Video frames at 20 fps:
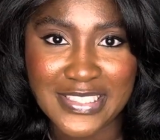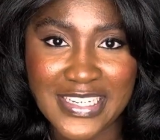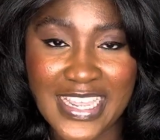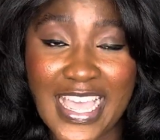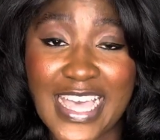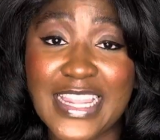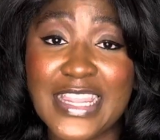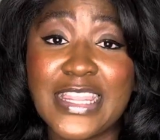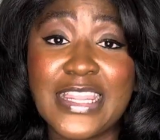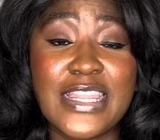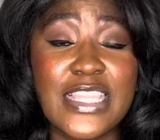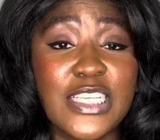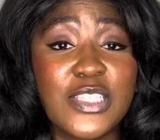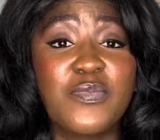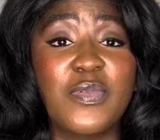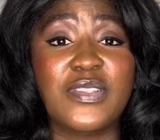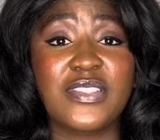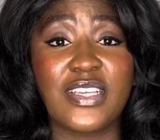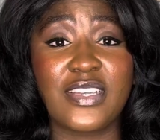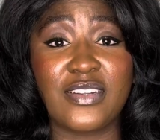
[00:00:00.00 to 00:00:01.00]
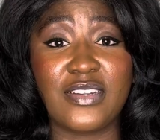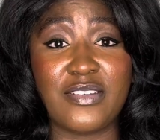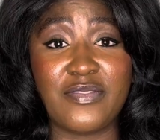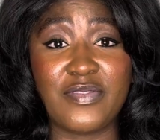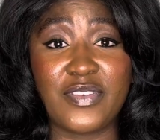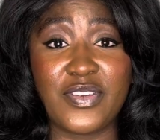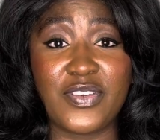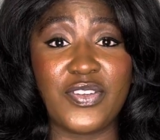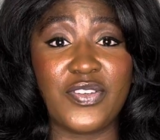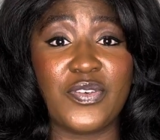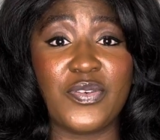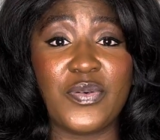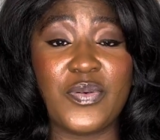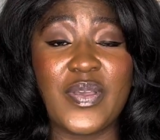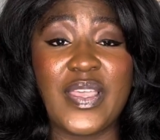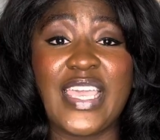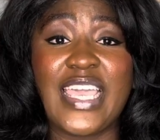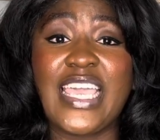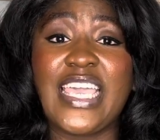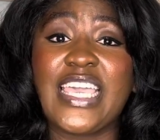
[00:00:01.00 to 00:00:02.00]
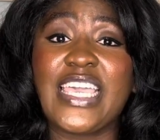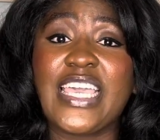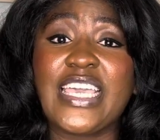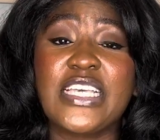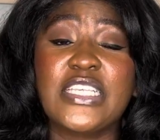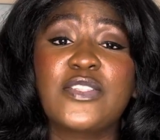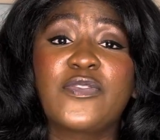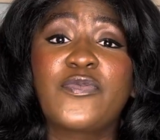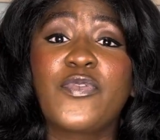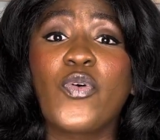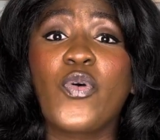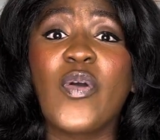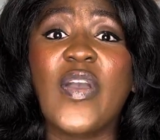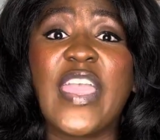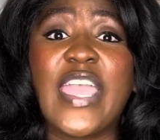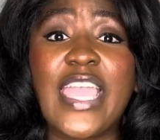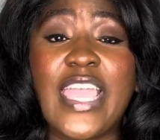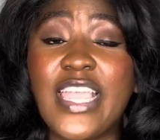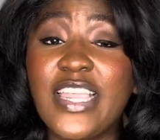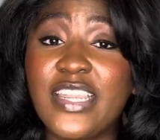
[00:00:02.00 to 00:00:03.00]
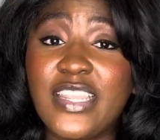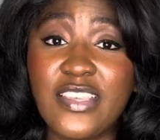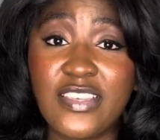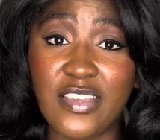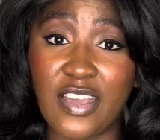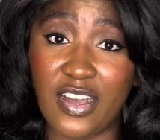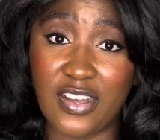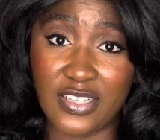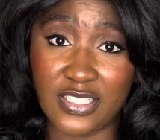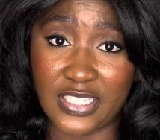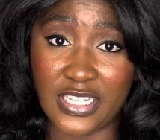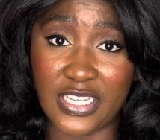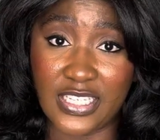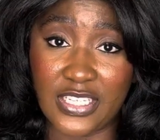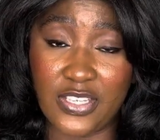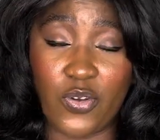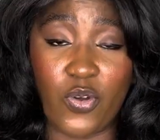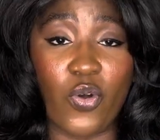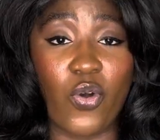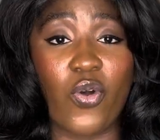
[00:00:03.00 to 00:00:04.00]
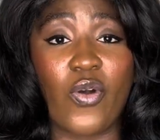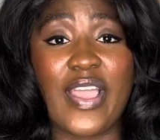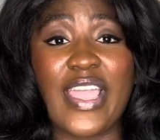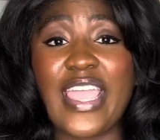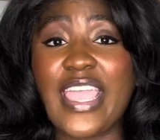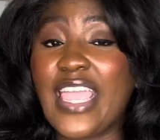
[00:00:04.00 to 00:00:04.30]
And this particular video is for any young lady or